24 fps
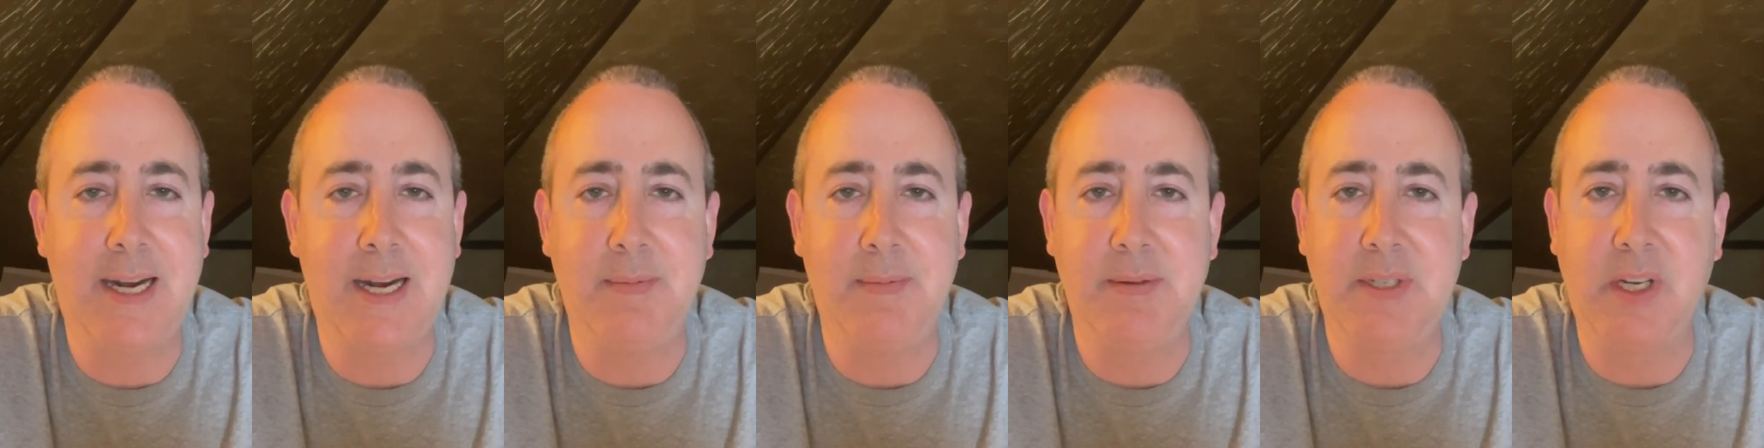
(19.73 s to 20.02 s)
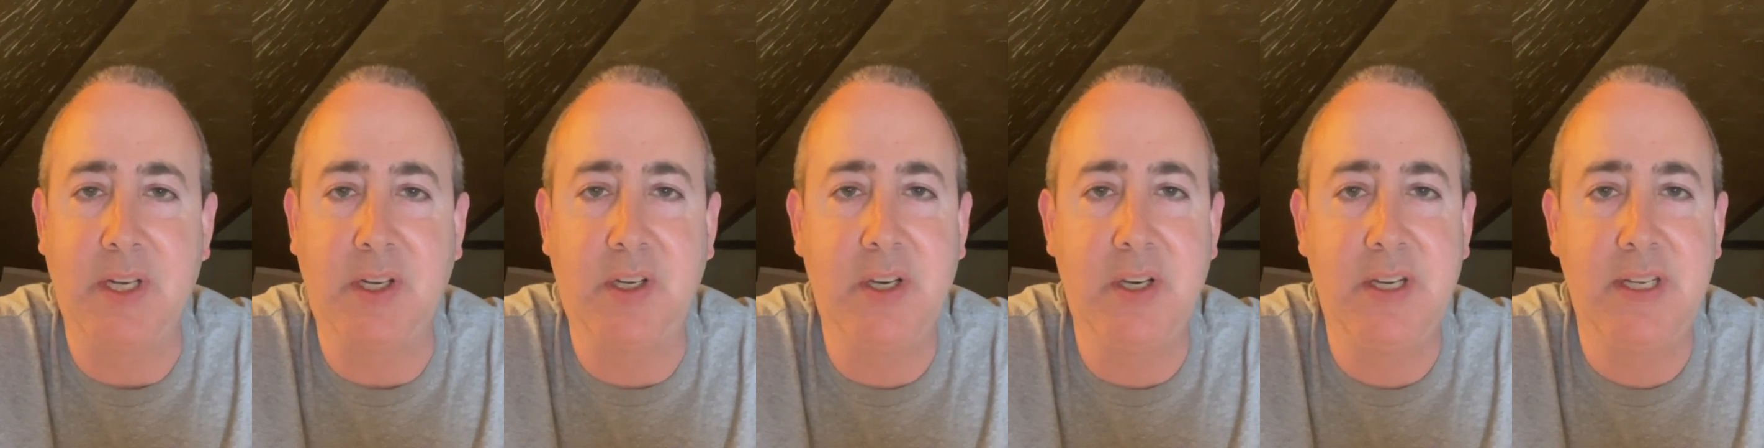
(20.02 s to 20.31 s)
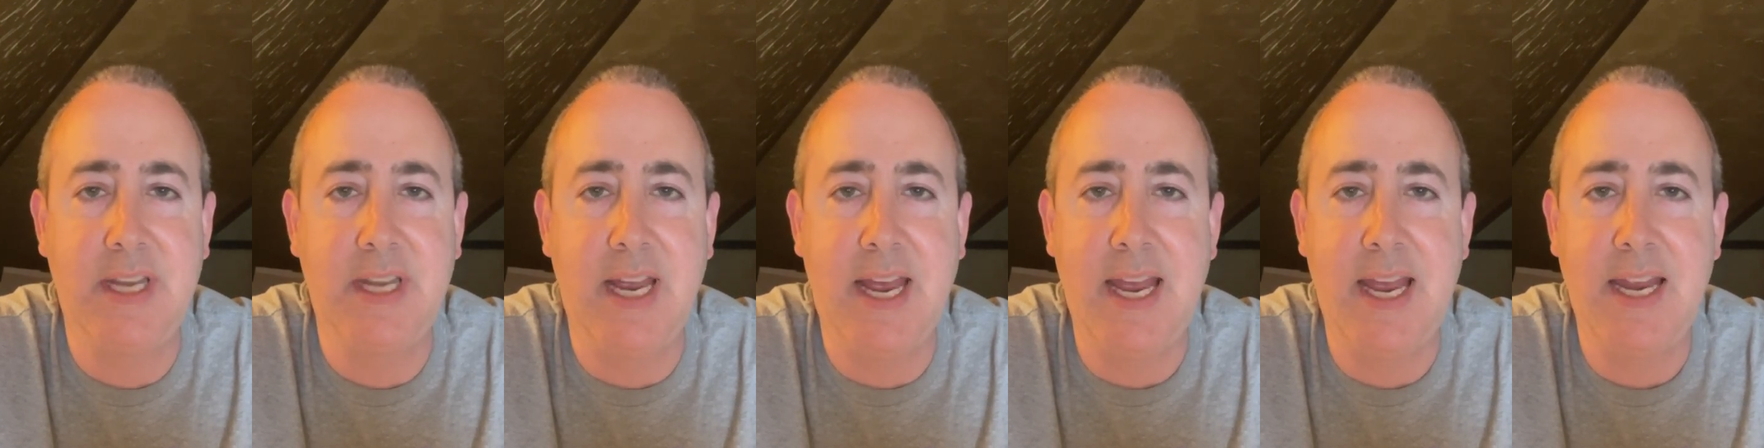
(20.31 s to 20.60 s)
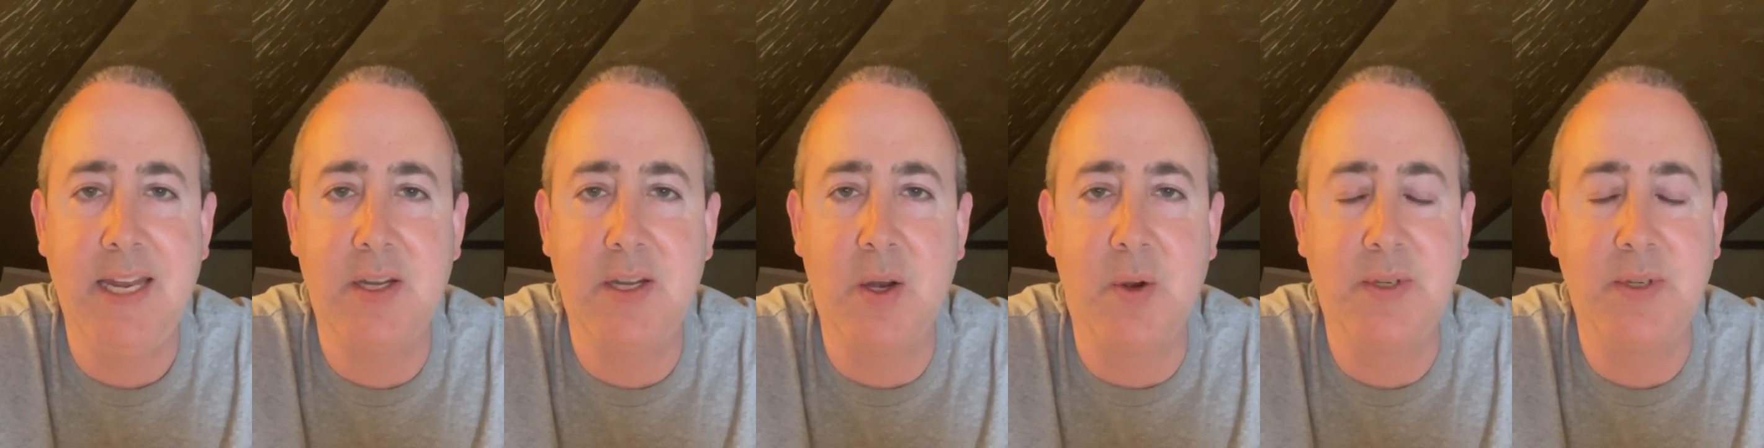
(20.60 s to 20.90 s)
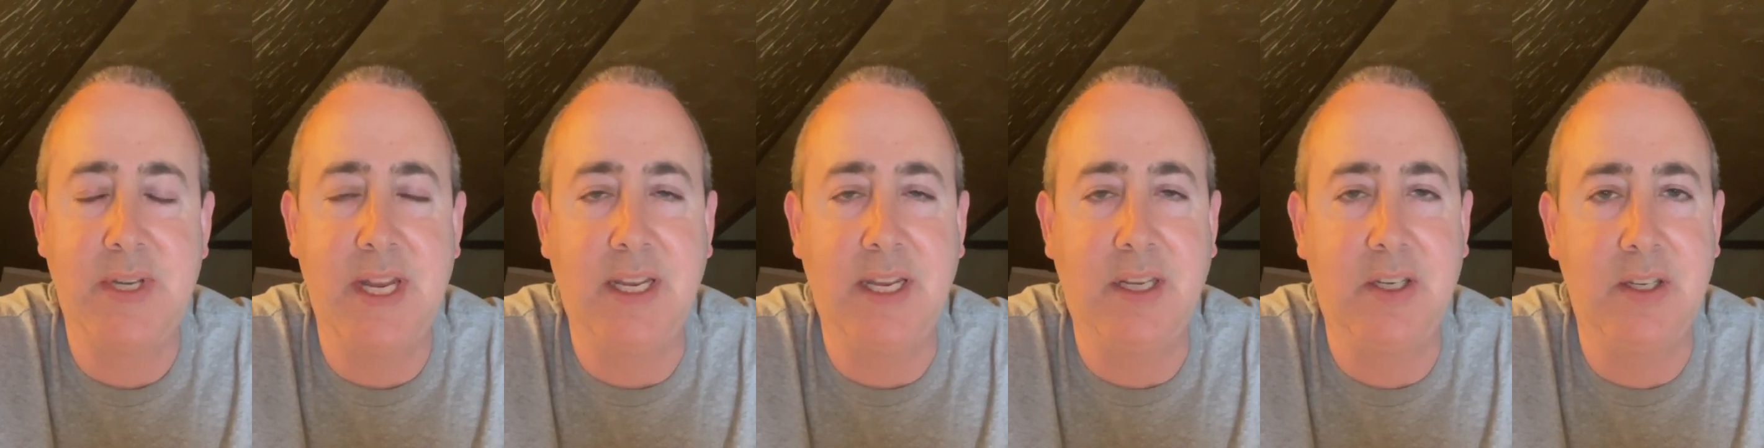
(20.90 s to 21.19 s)
It's a good day. Don't
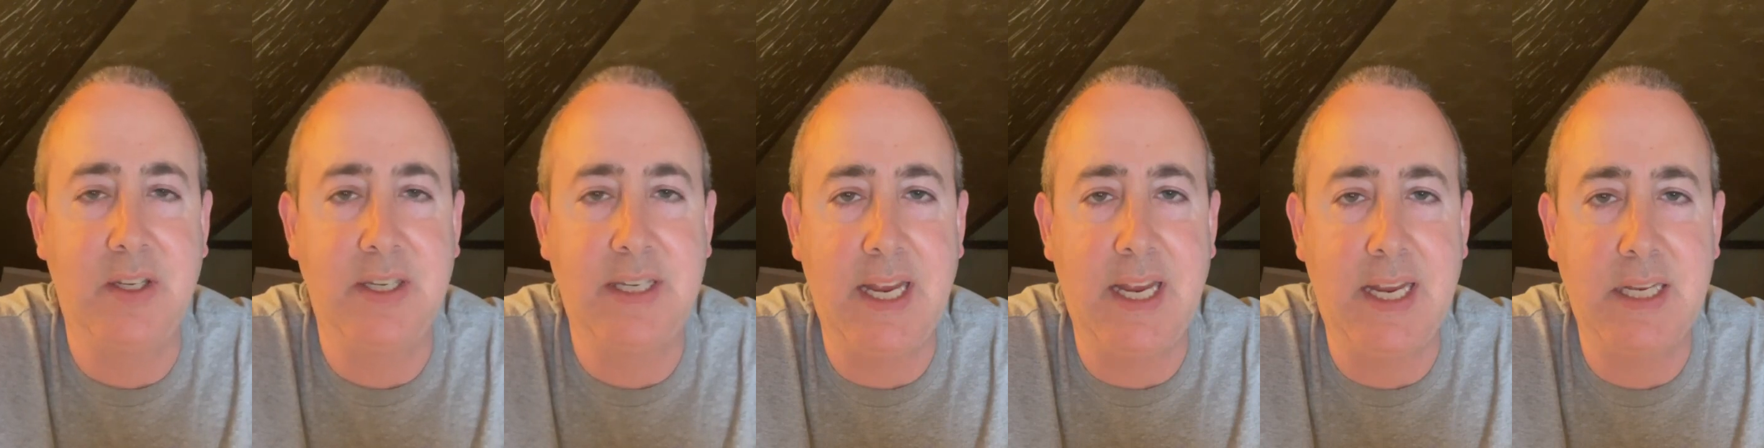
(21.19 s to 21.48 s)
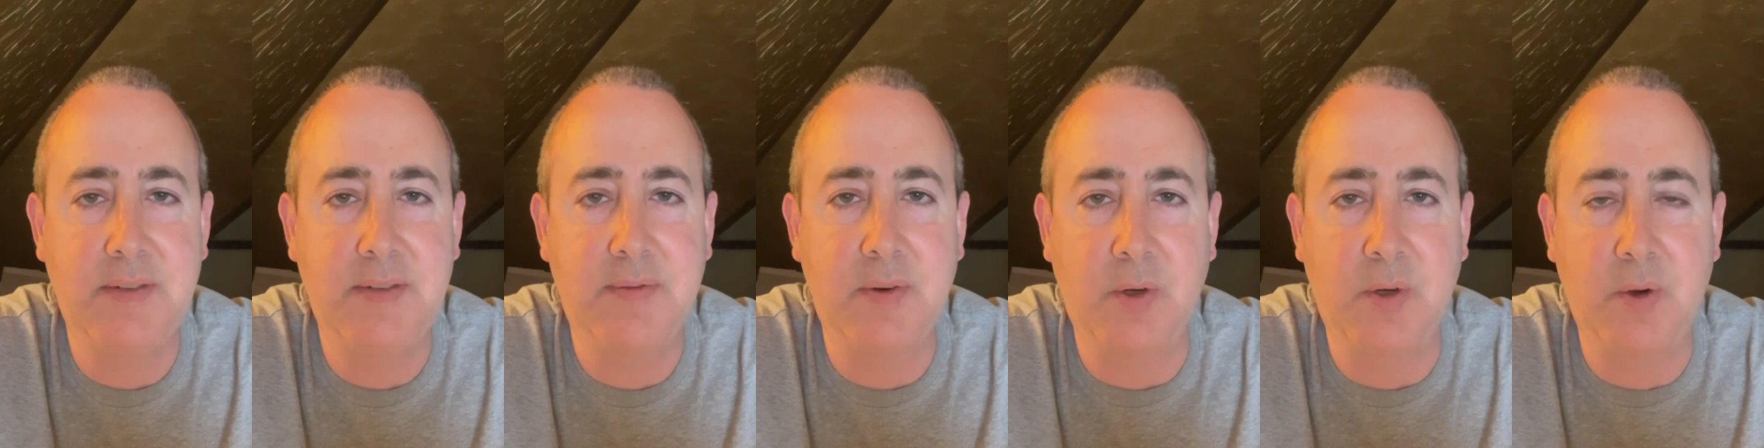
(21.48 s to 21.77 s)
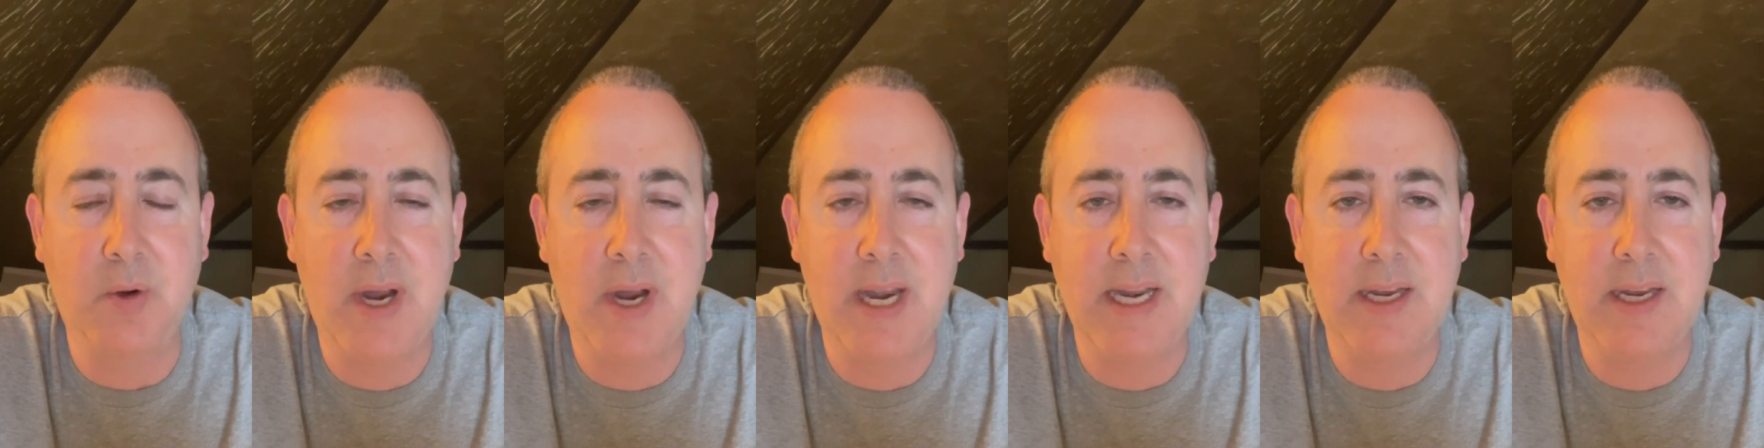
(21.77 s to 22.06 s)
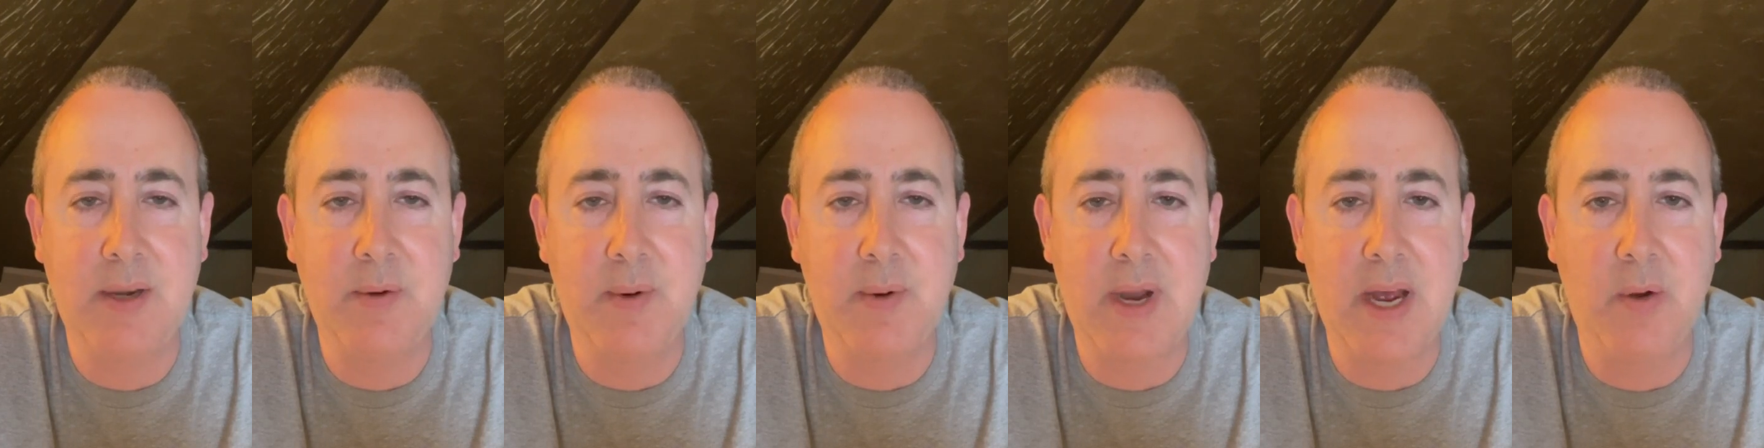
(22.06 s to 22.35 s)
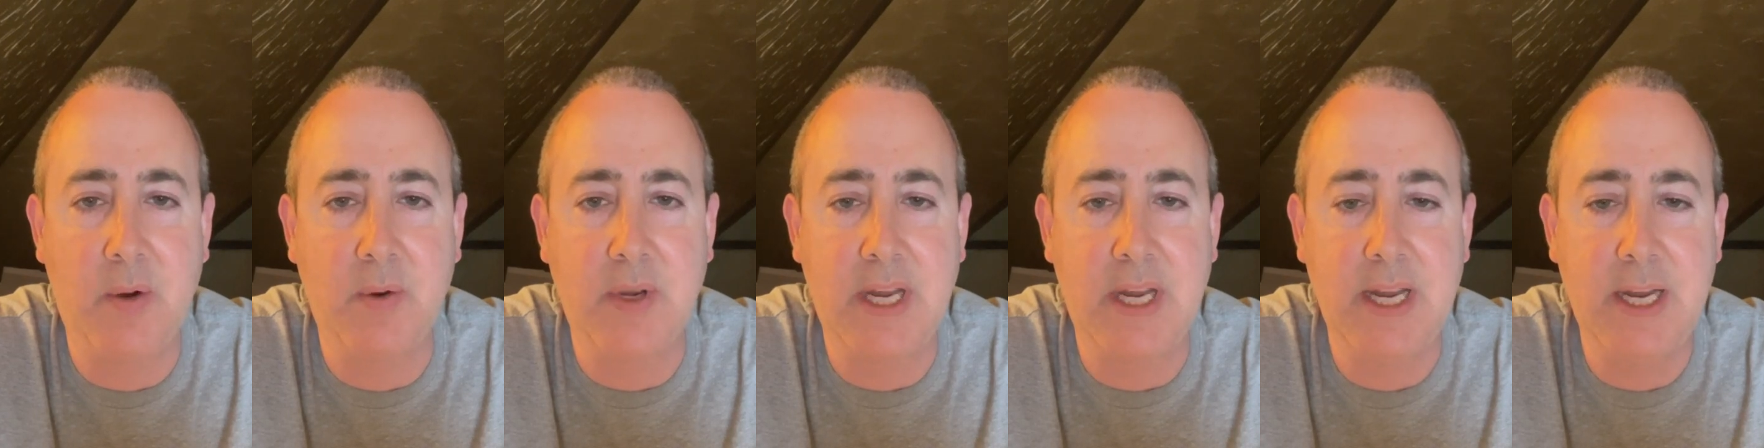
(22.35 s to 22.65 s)
take good days for granted
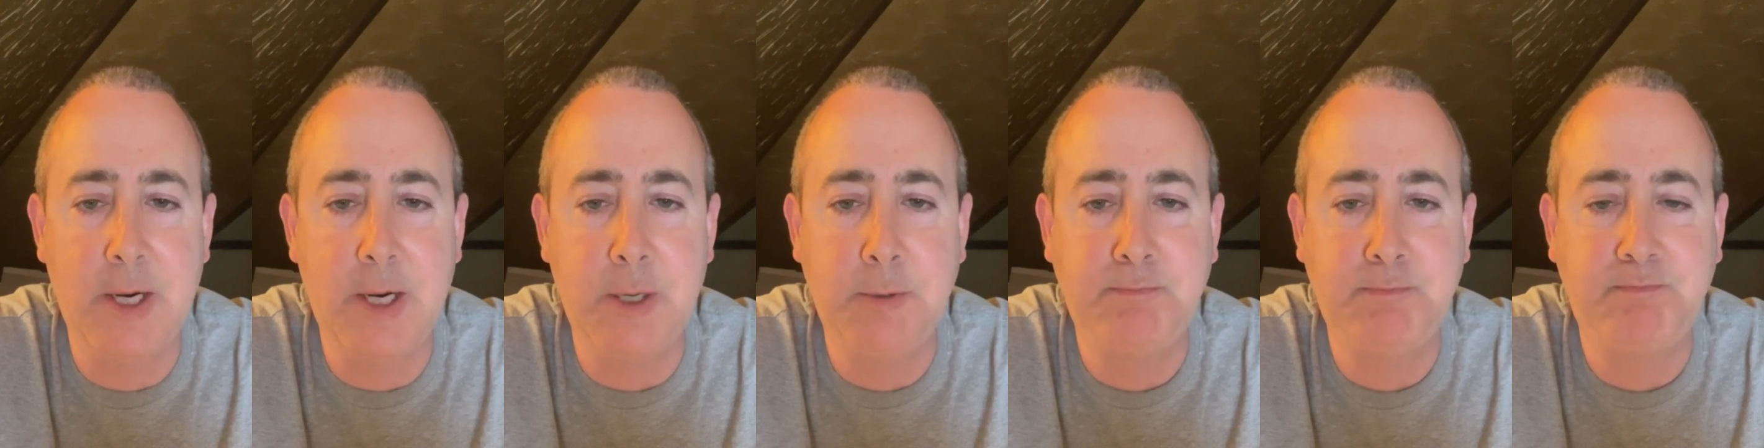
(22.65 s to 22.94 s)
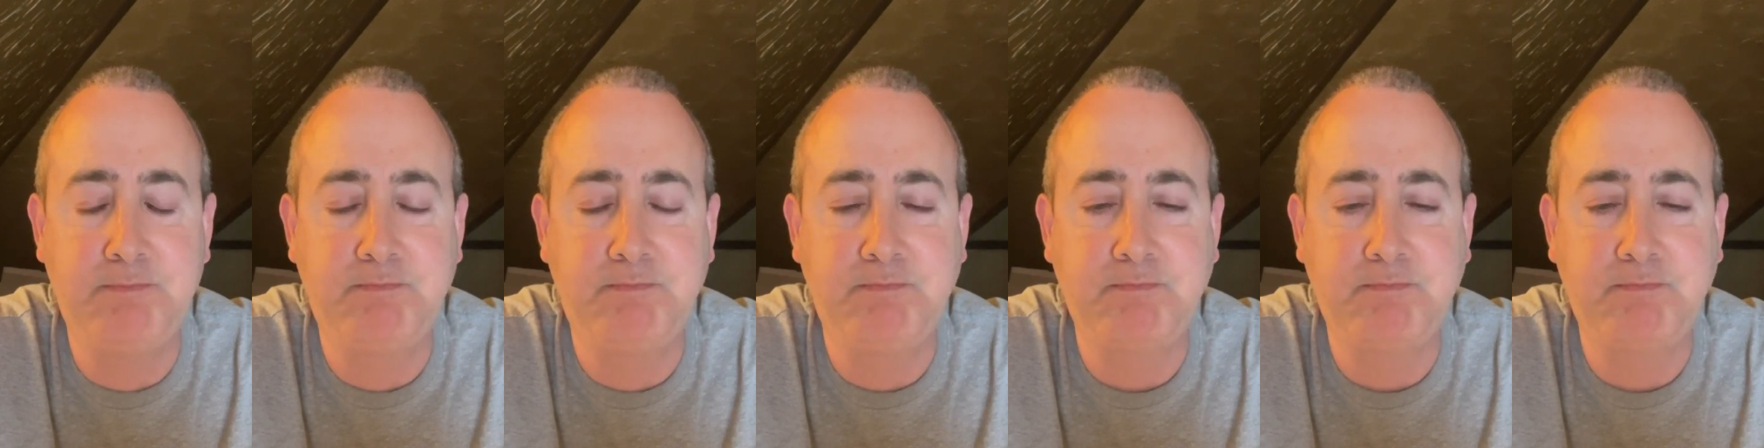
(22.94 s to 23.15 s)
around here.